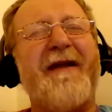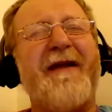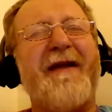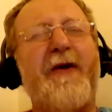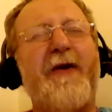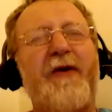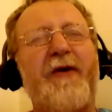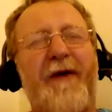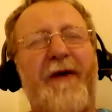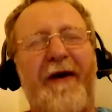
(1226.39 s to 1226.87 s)

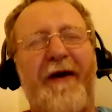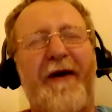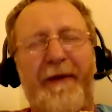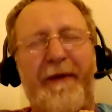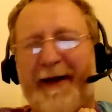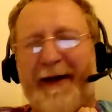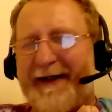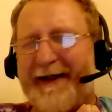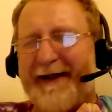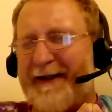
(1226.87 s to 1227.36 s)
good for
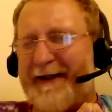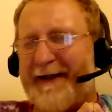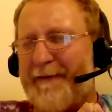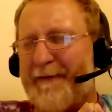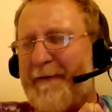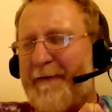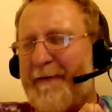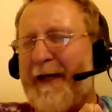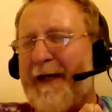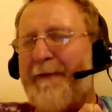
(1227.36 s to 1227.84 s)
everybody,
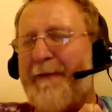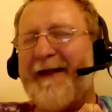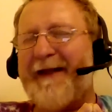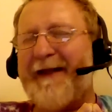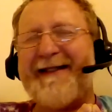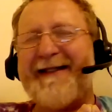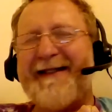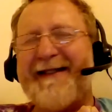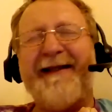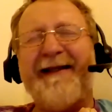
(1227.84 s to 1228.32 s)
maybe it
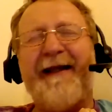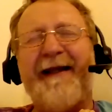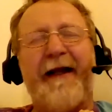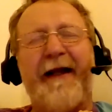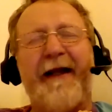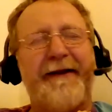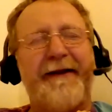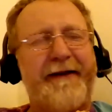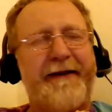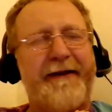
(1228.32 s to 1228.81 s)
is
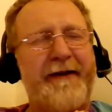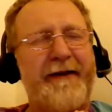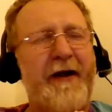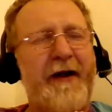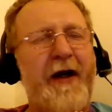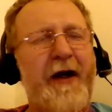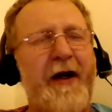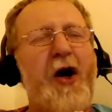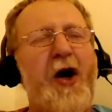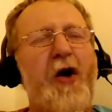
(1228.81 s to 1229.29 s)
intended,
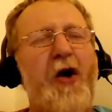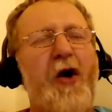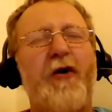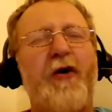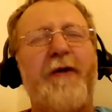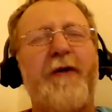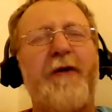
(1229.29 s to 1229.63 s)
or